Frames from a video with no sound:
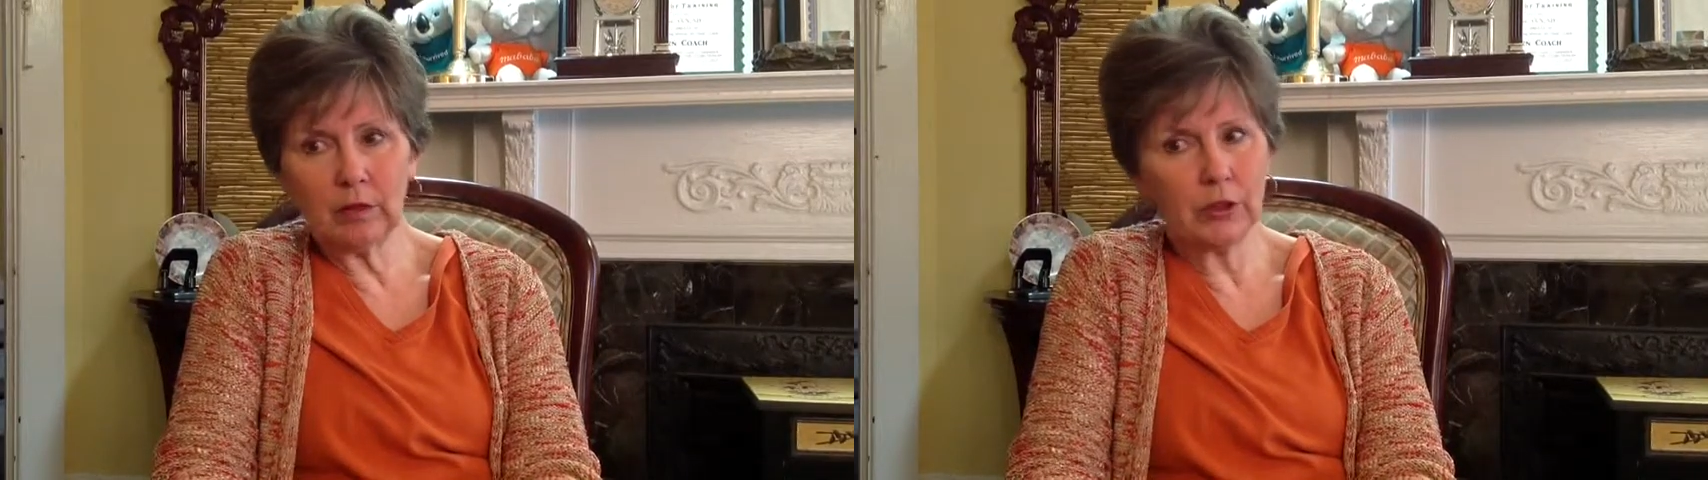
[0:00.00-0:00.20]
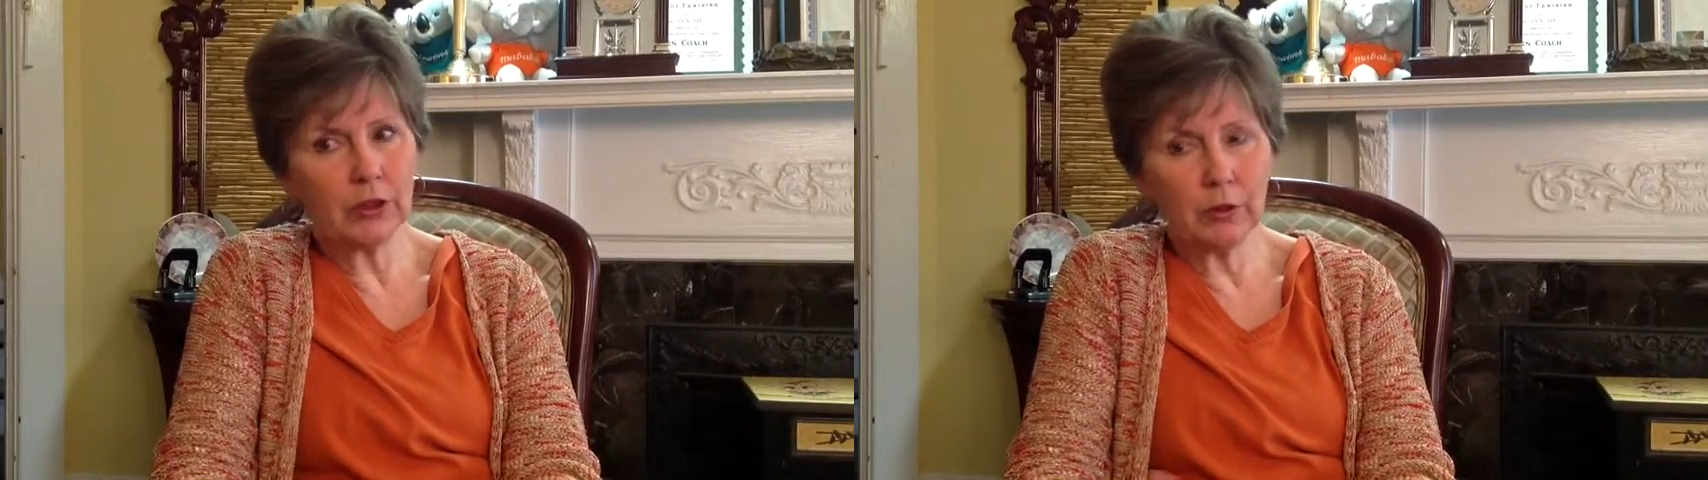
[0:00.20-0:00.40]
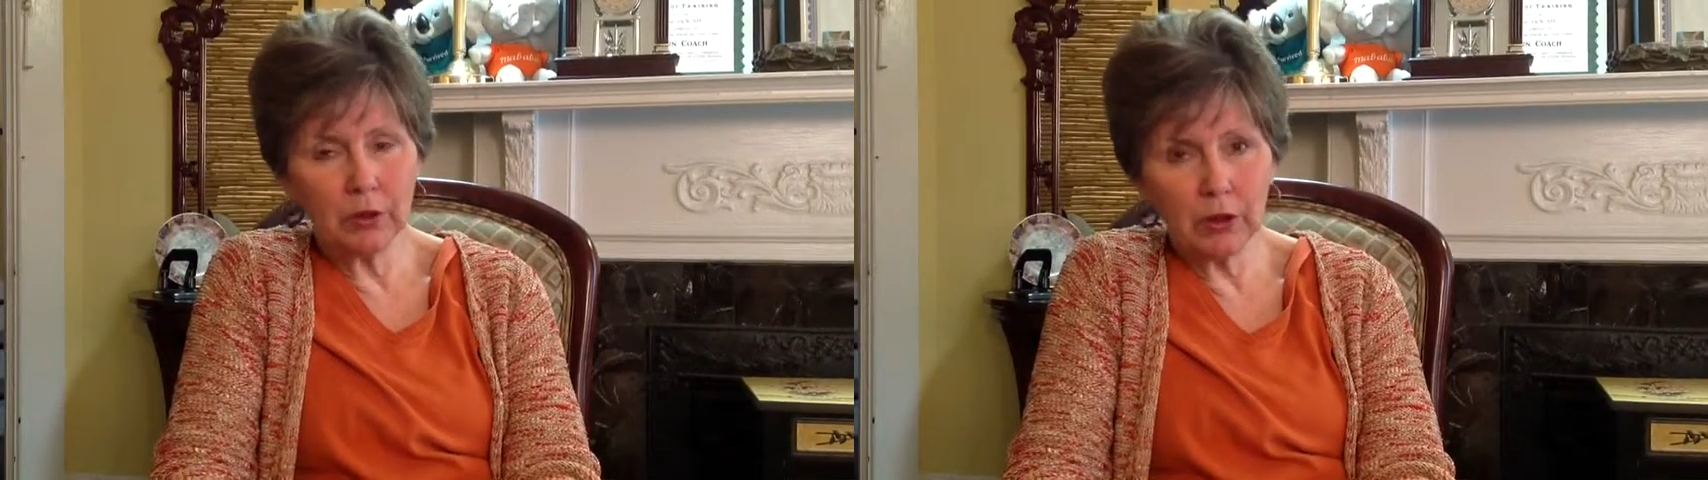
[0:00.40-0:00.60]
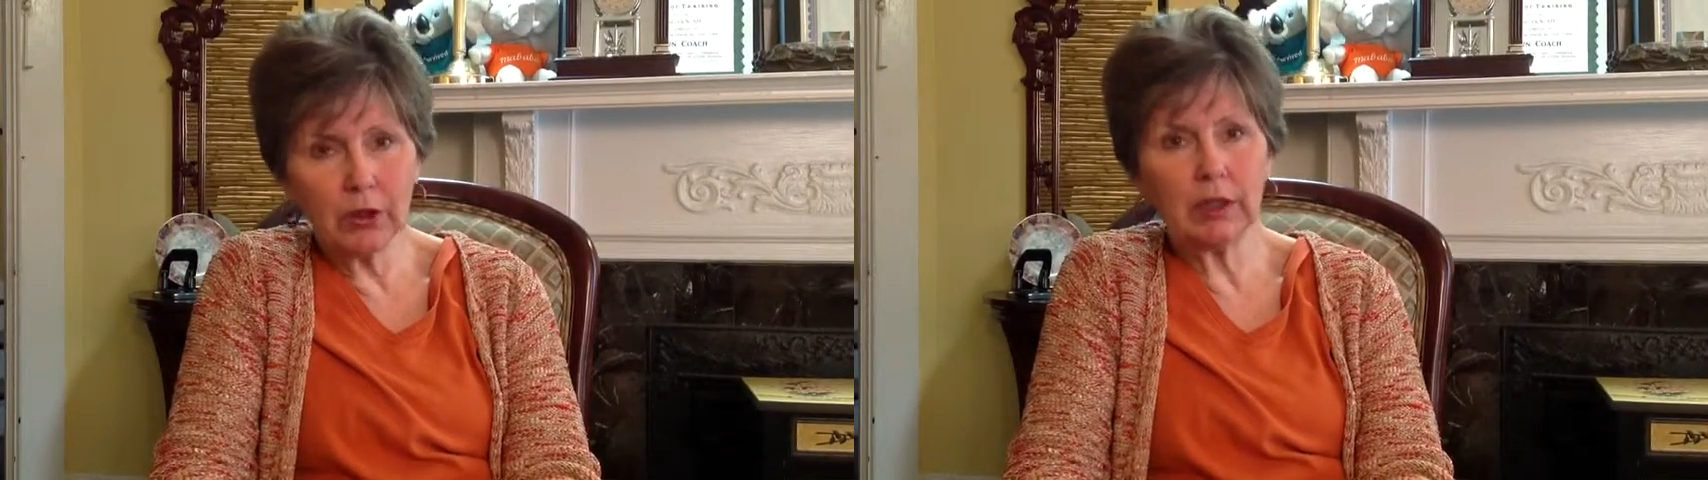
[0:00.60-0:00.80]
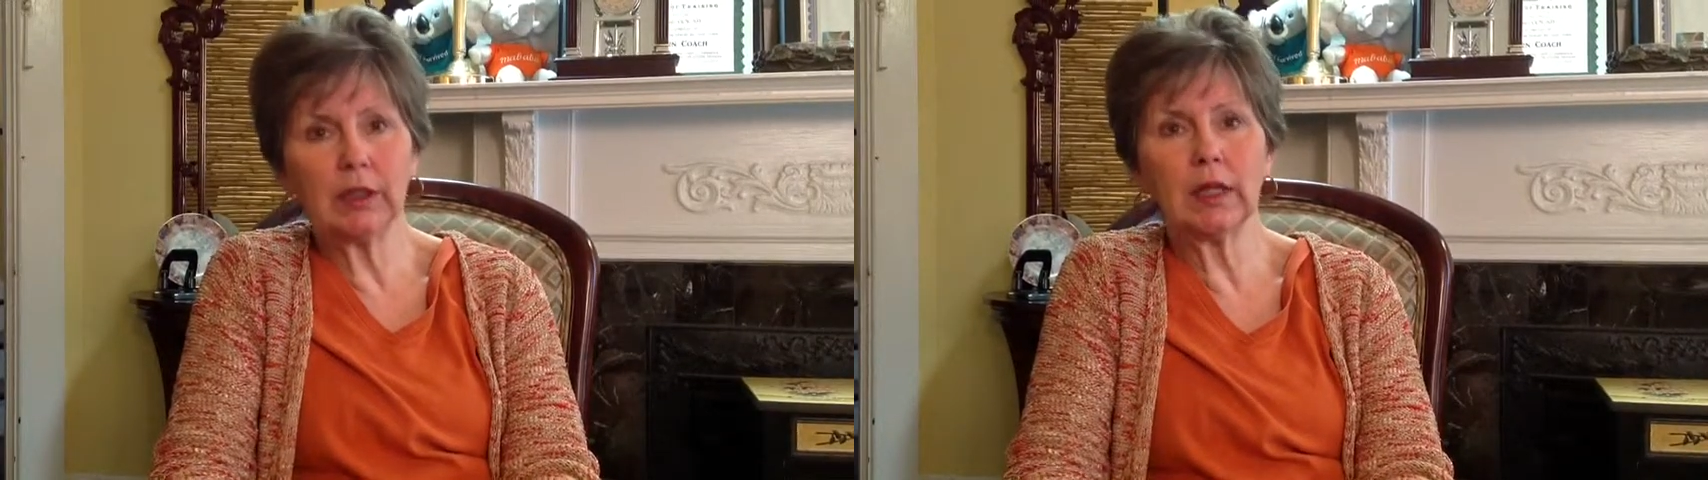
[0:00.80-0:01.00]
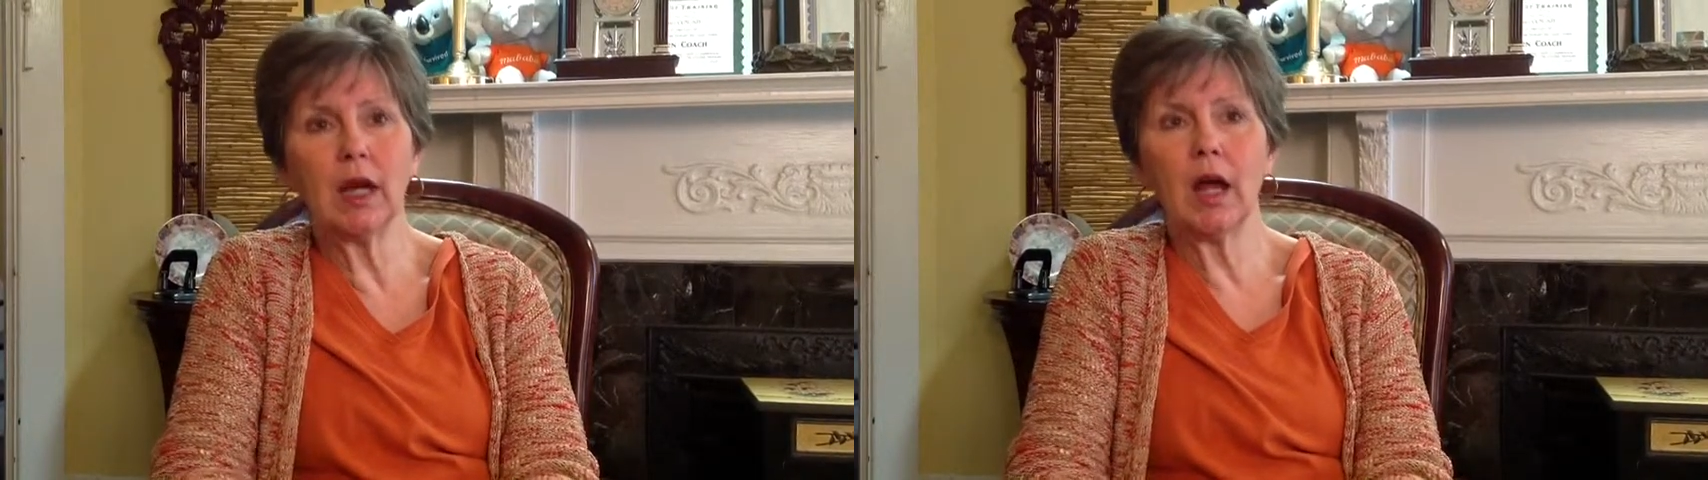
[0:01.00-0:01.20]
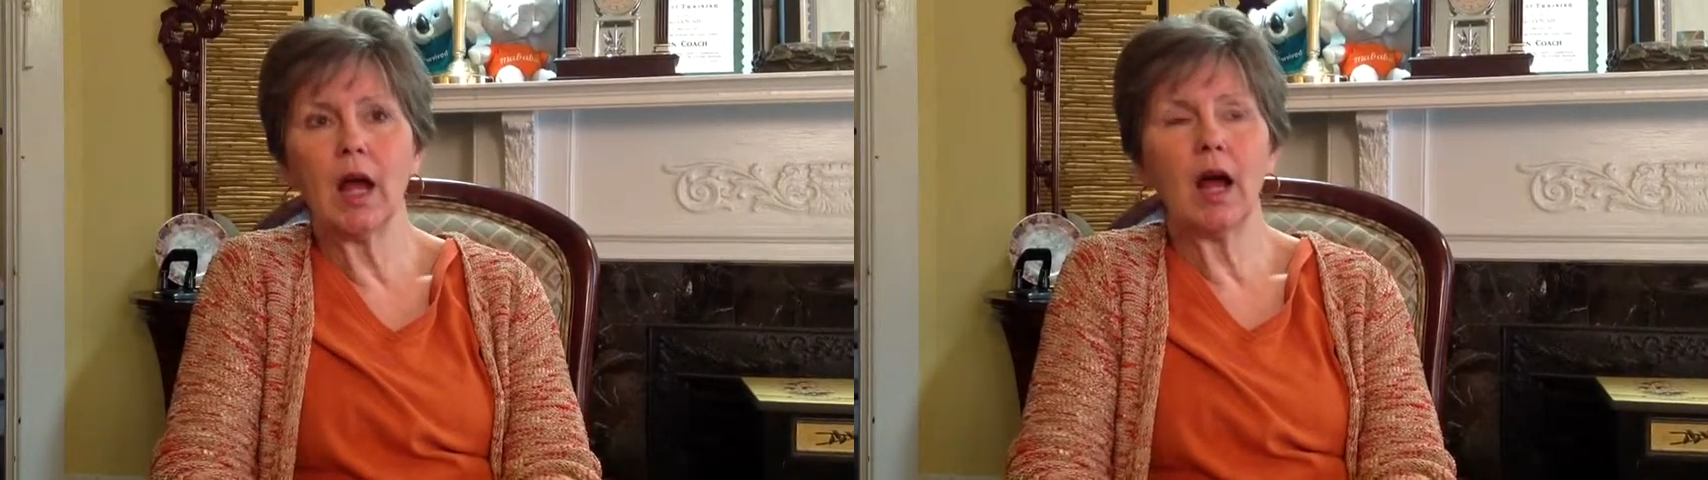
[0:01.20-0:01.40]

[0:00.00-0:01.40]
you're doing good,